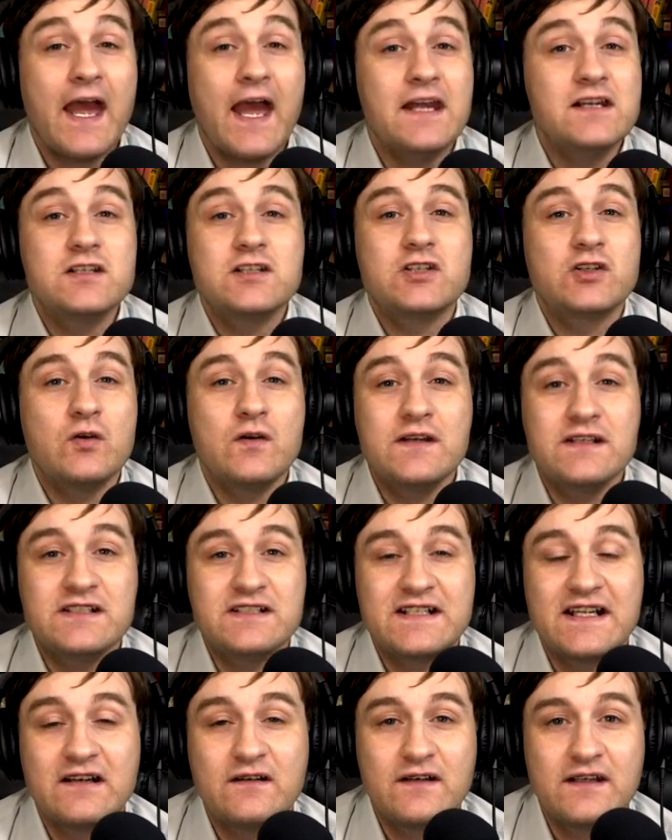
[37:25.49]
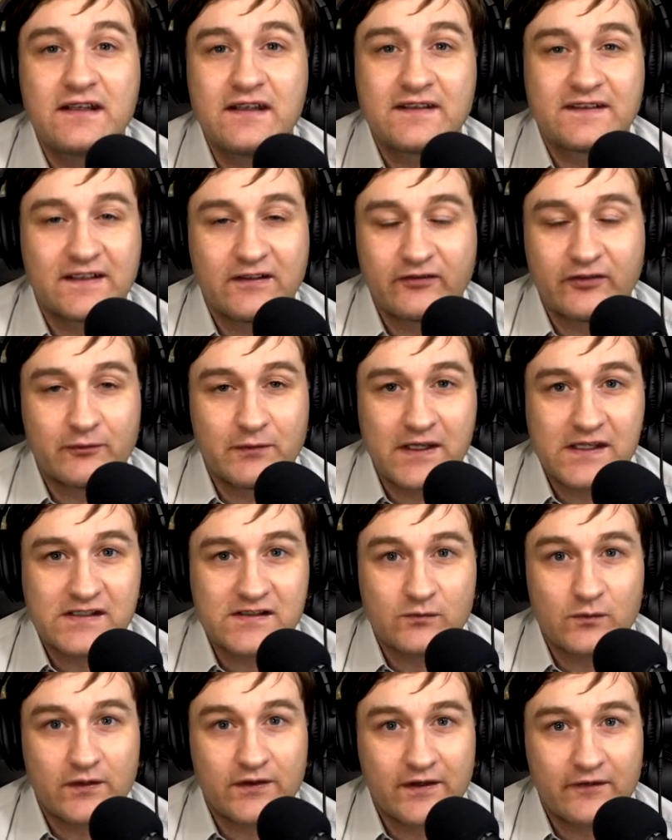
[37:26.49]
Enjoy sharing this
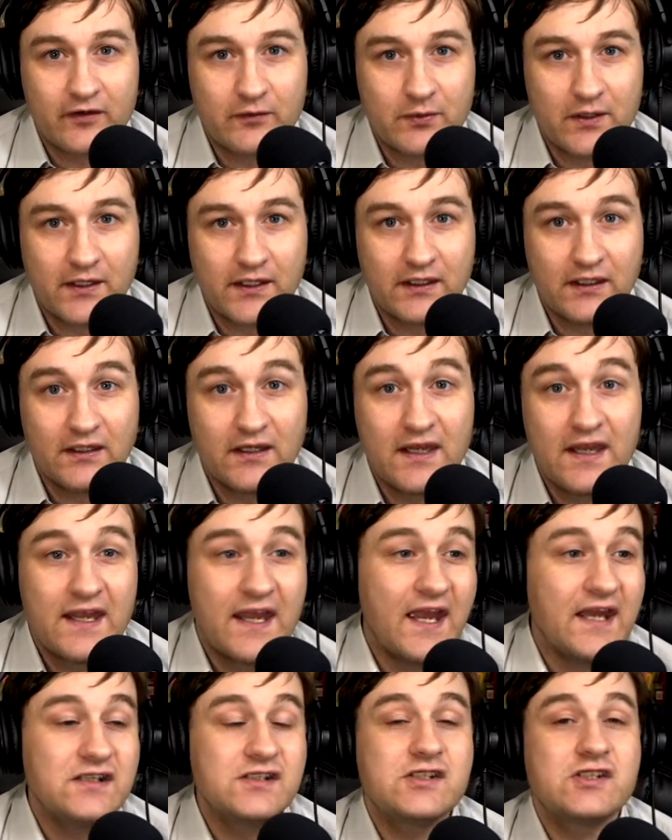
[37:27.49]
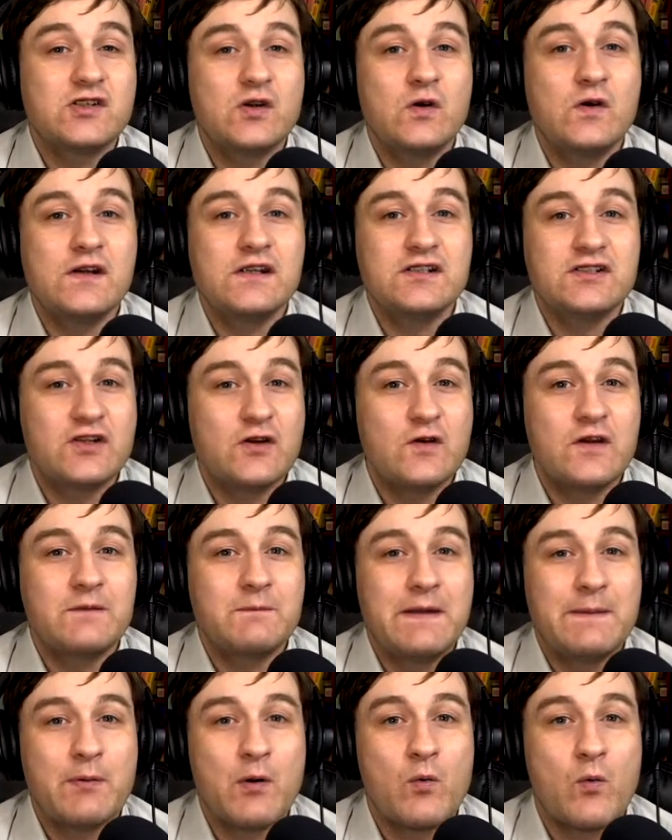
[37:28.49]
information with everybody. Enjoy
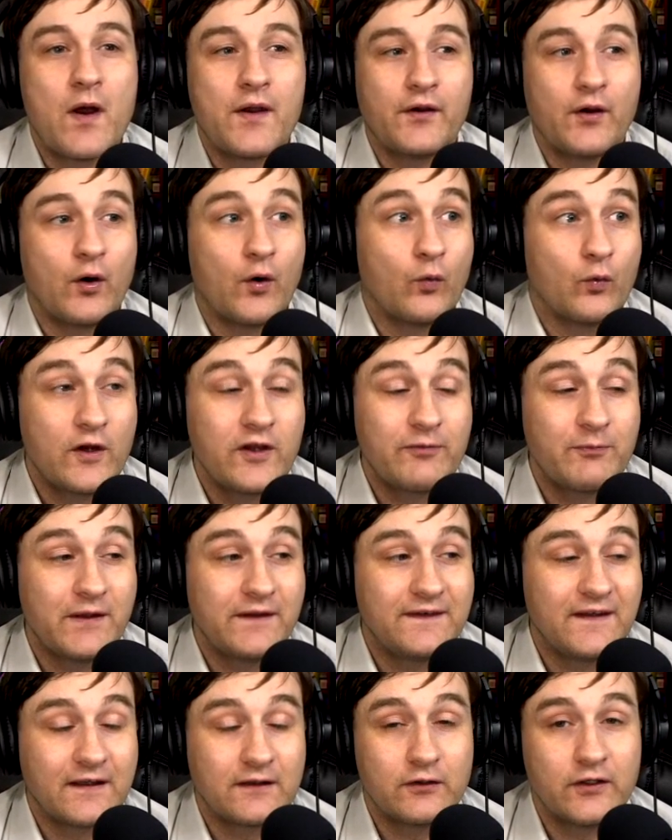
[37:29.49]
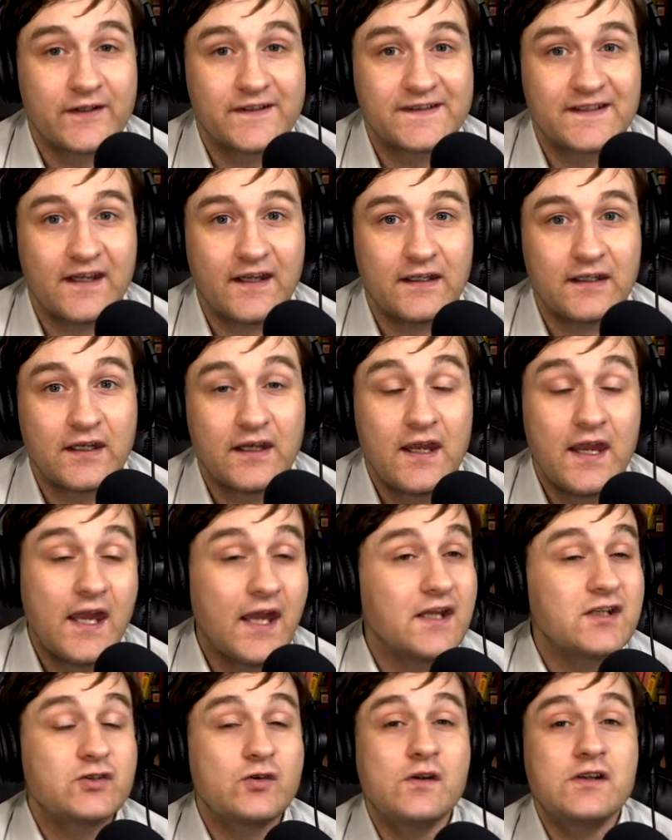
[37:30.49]
showing people what arithmetic looks like.
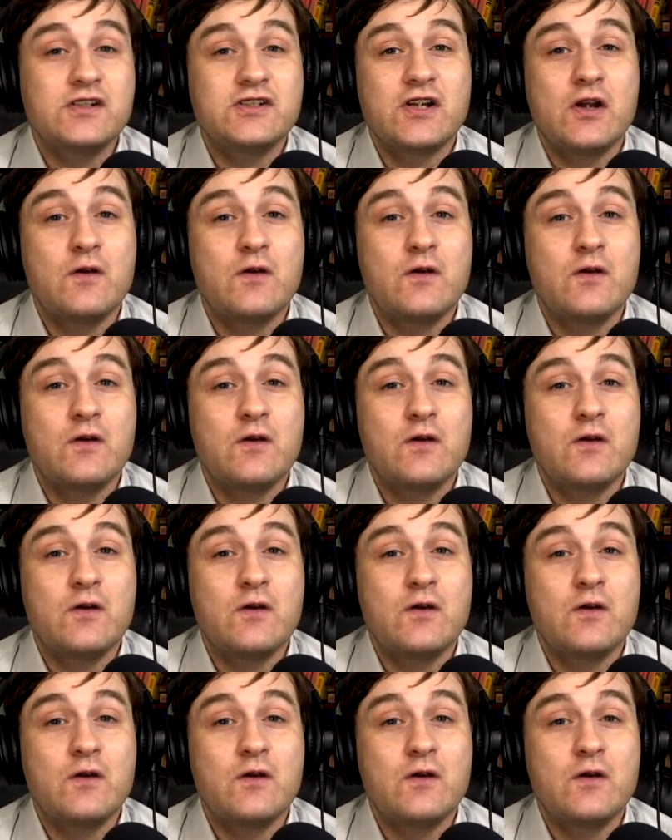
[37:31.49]
Enjoy